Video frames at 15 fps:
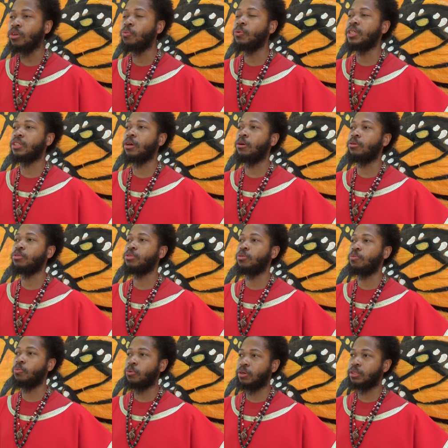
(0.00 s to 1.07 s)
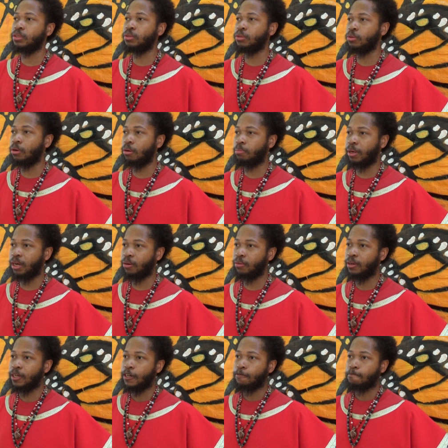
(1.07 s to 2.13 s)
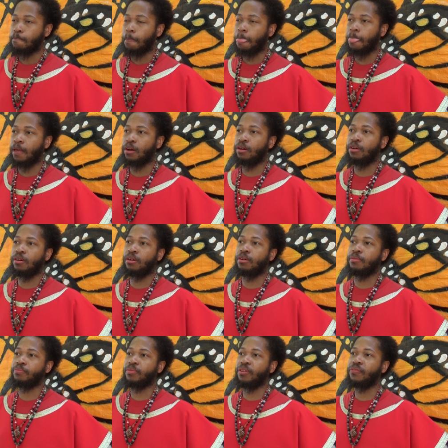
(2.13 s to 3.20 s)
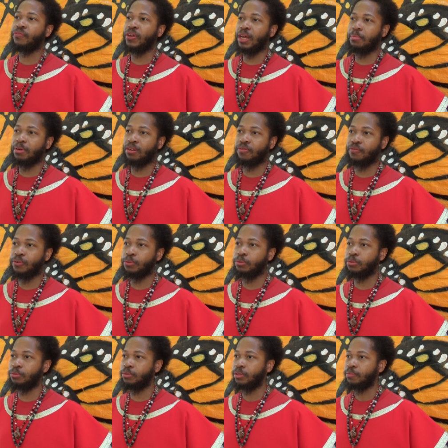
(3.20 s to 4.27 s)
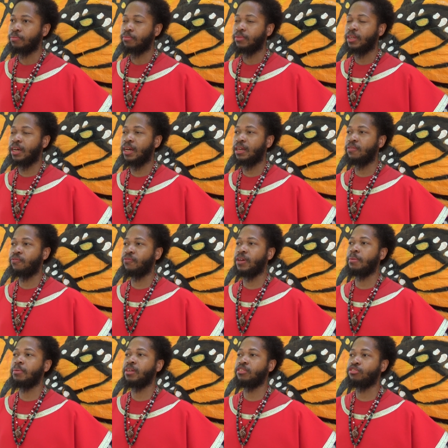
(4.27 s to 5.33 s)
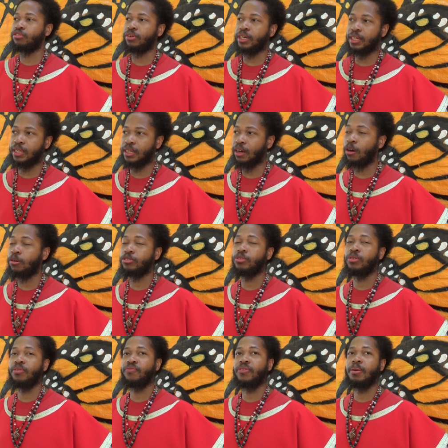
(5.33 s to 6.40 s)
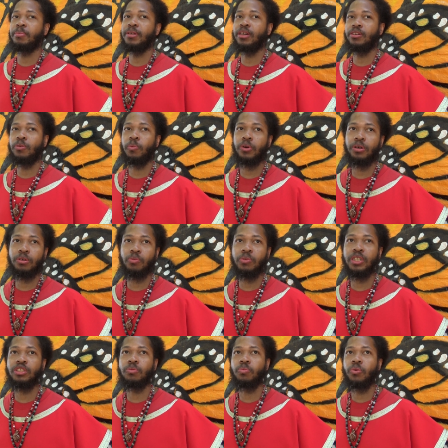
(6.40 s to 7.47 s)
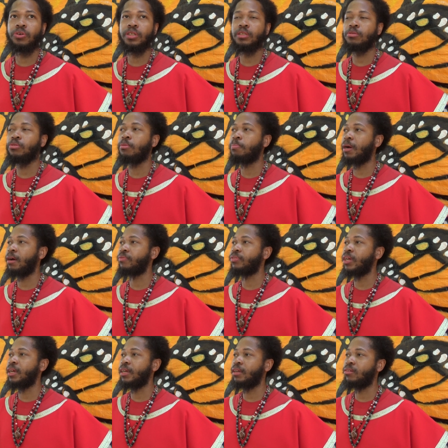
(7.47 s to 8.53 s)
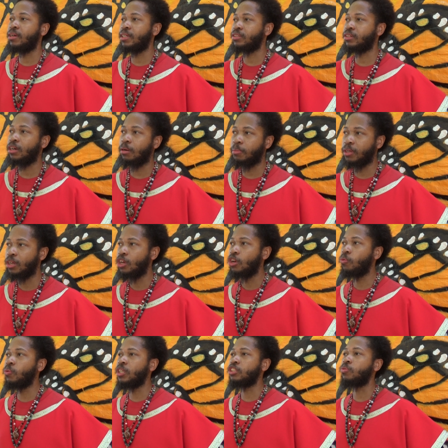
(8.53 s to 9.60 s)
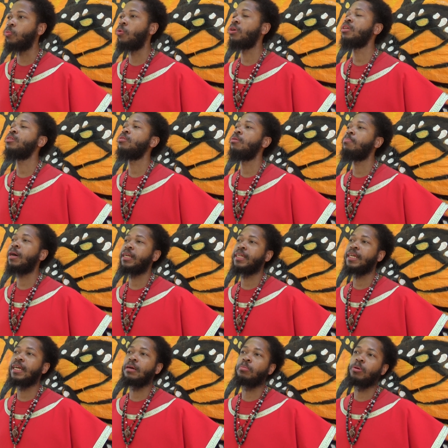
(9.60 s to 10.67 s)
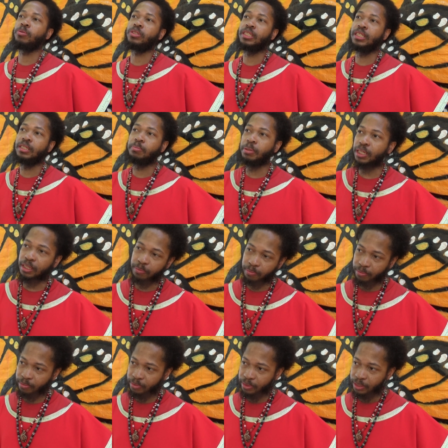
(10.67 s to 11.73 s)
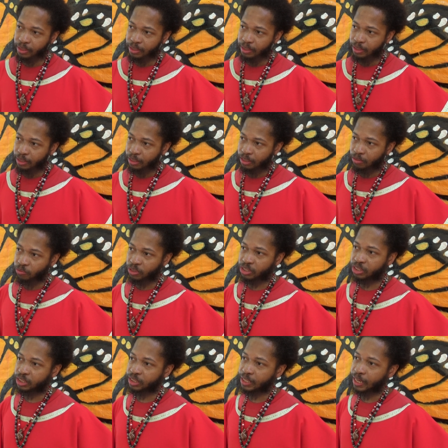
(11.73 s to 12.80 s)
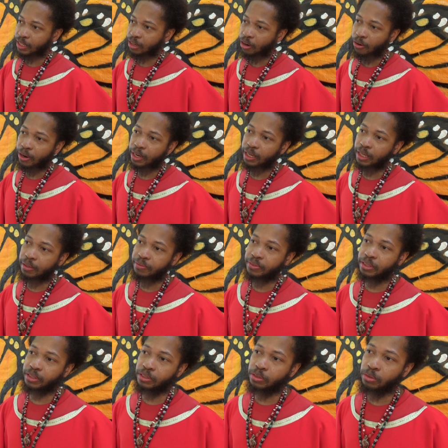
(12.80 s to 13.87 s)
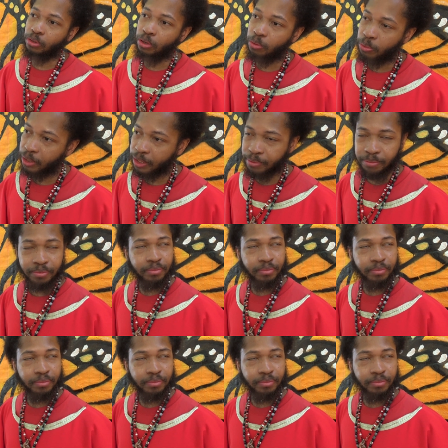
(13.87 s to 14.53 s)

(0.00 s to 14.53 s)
We is also warning you about uh, famine of food all right, famine of drinking, also the famine of the word. We is warning you about the hell that's coming. We is warning you about the MOTB, which is that RF to the you know what.